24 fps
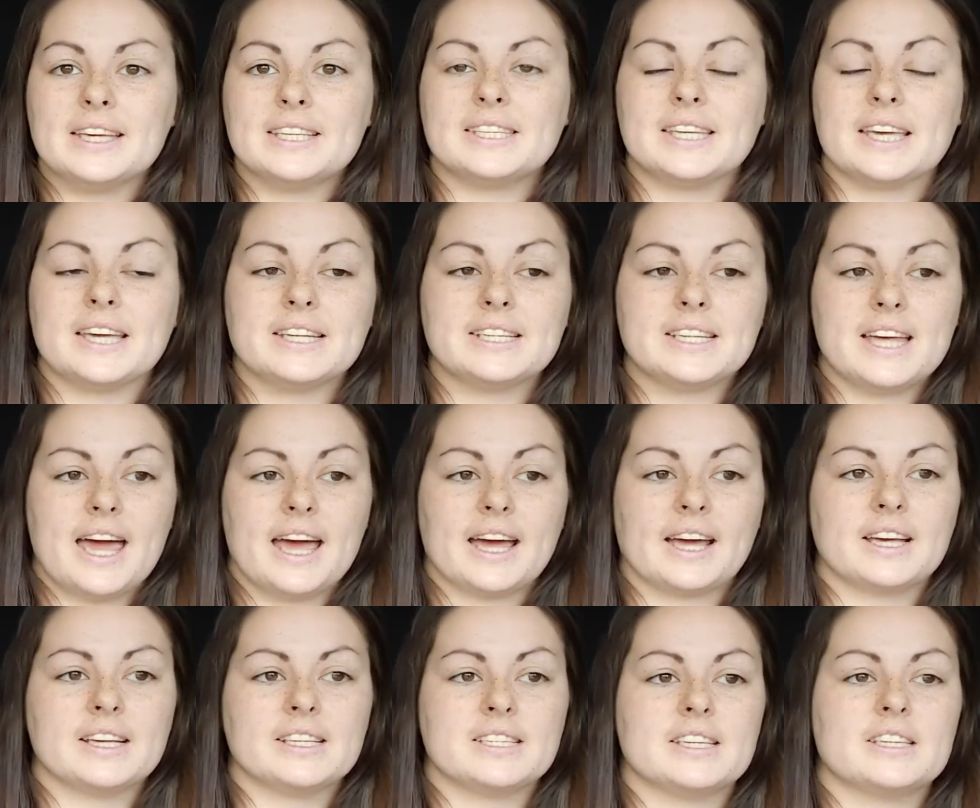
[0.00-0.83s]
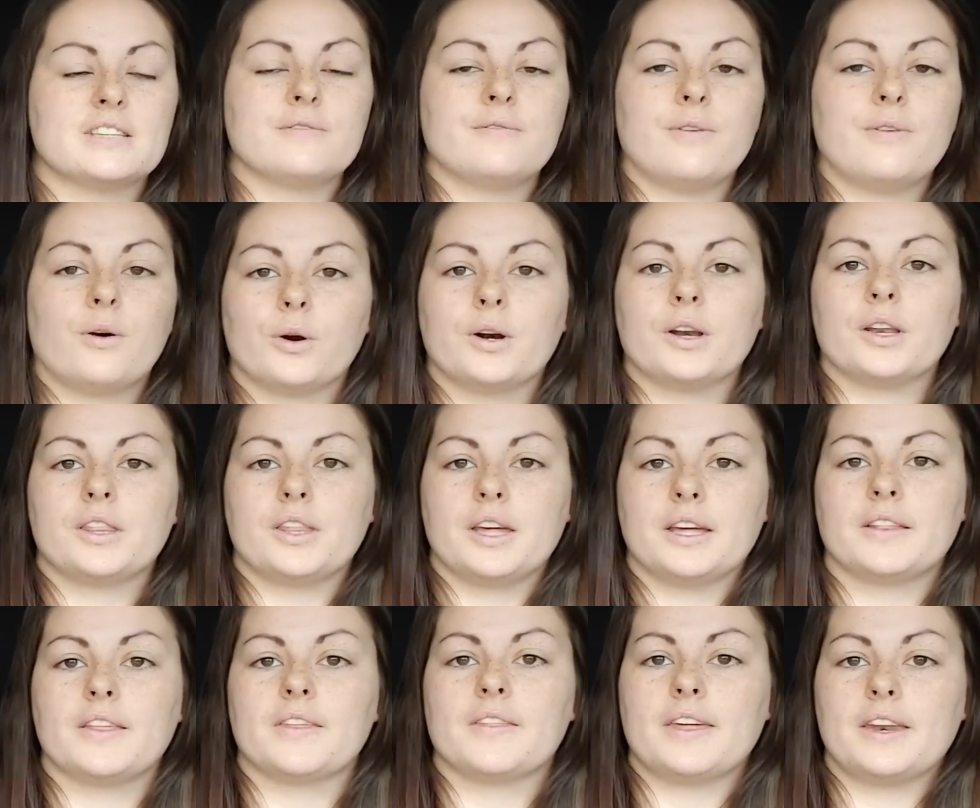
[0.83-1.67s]
see tech as this foreign
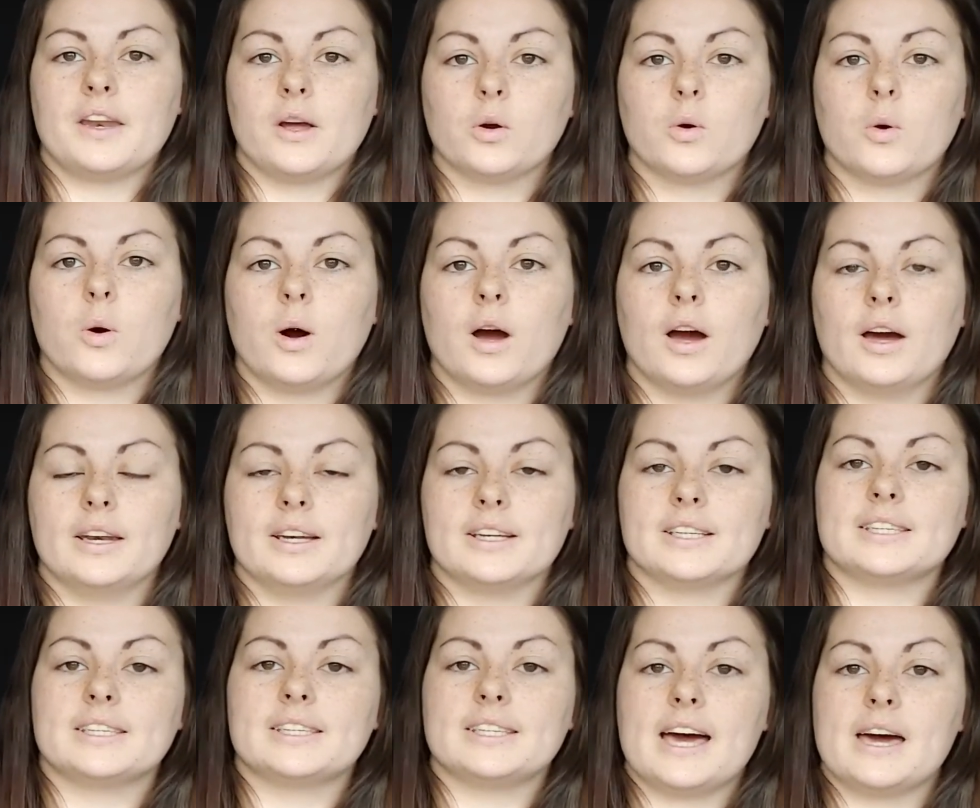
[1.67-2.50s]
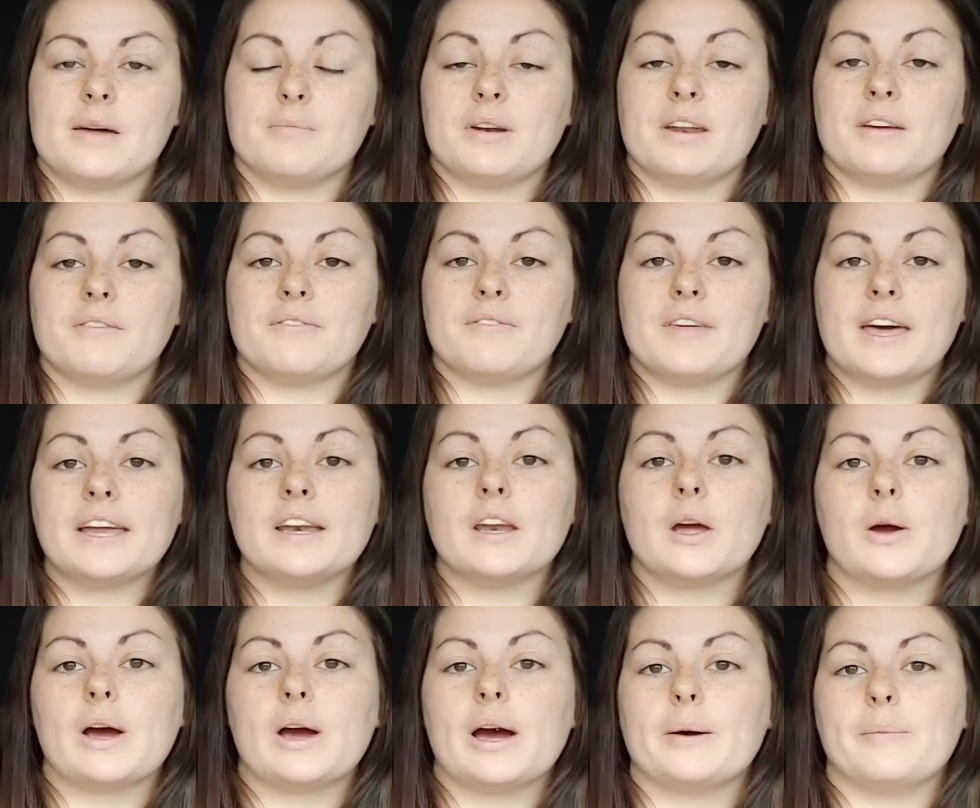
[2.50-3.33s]
thing that they don't quite understand, but if they
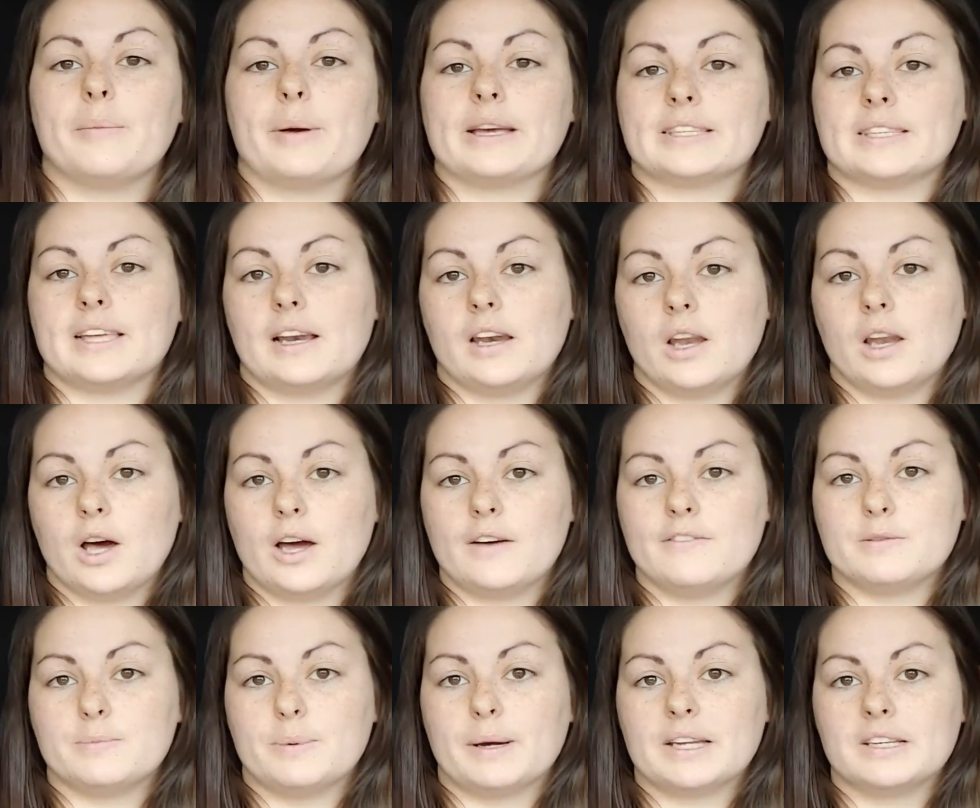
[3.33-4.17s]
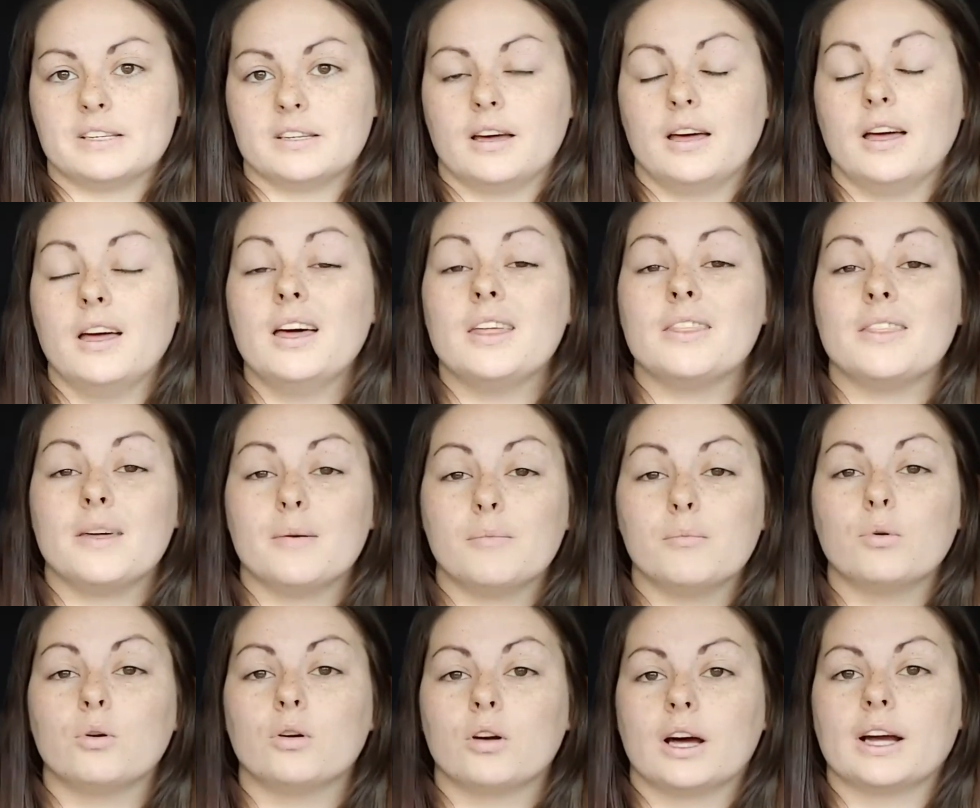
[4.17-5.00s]
know how it makes their lives better, they're
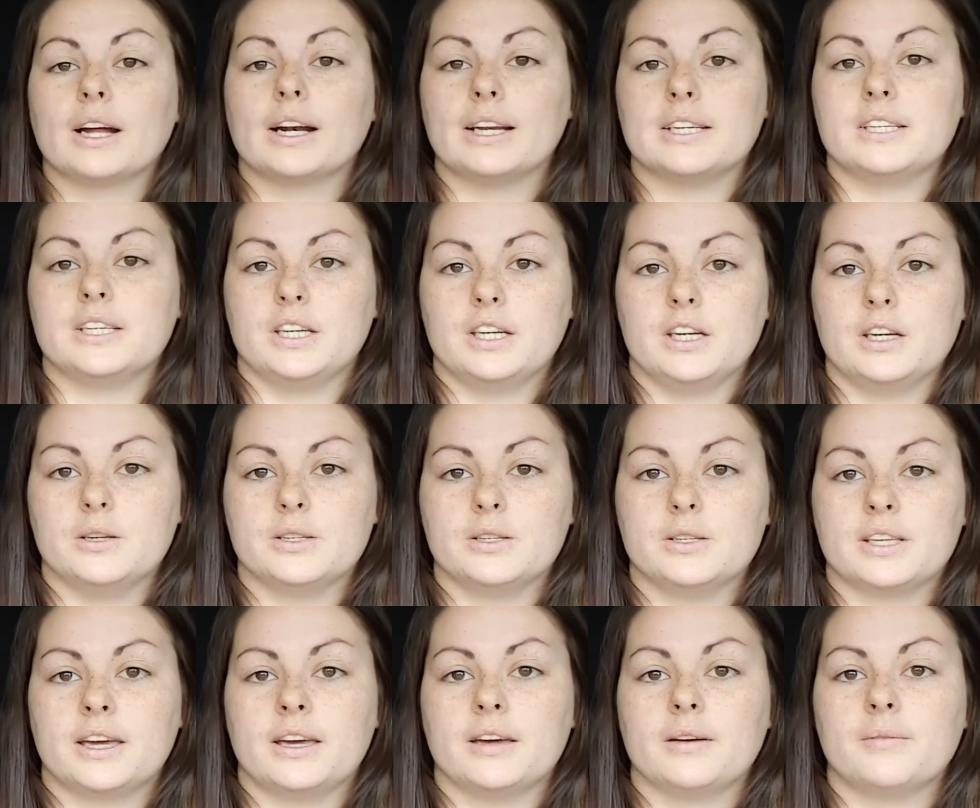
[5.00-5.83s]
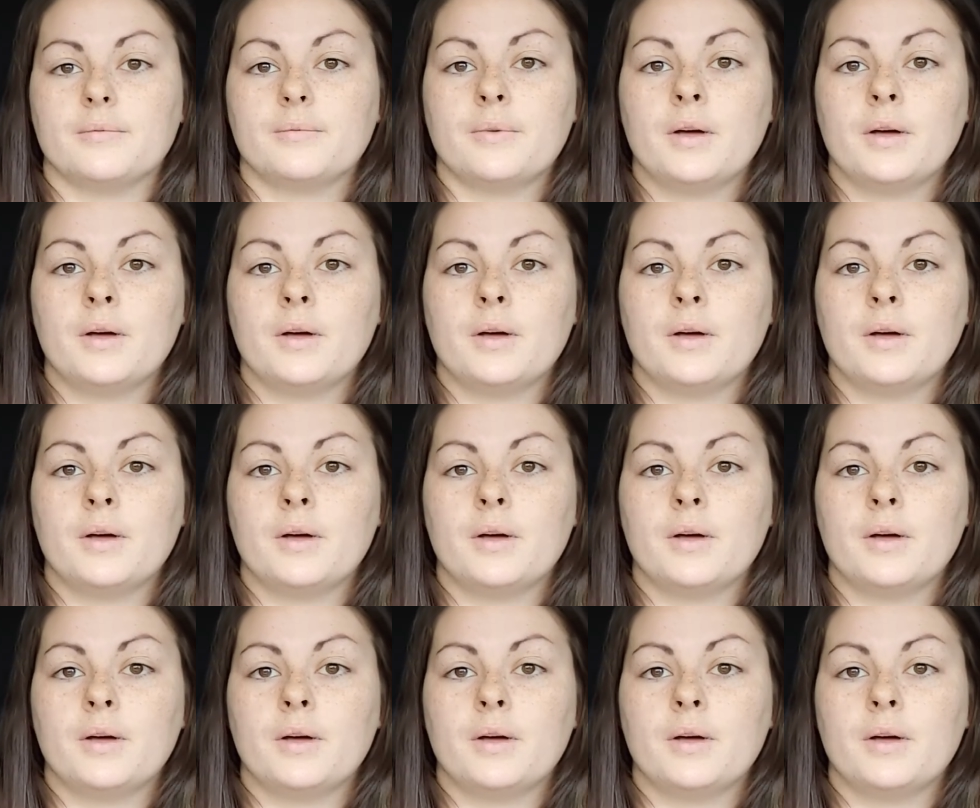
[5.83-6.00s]
more likely to use it.